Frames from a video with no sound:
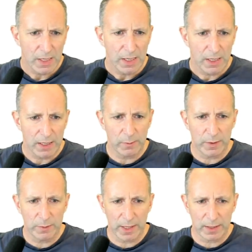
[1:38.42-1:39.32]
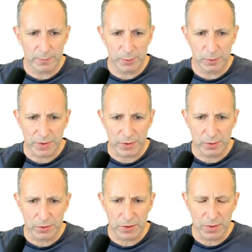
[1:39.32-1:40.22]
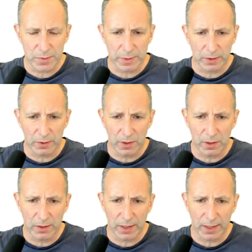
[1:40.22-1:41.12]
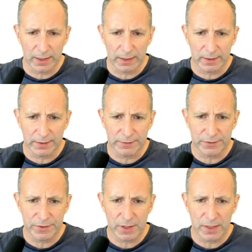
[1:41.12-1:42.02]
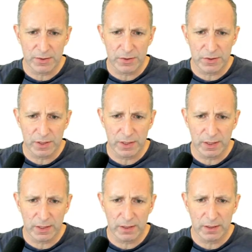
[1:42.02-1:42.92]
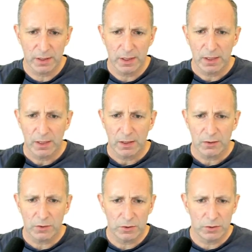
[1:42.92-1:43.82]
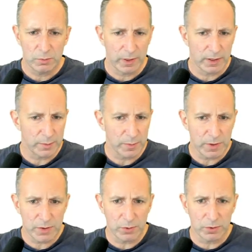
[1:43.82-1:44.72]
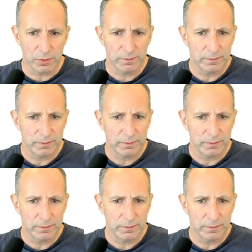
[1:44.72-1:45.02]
Anyway, we add up all the scores as we go along, and as you see here, we end up with a score.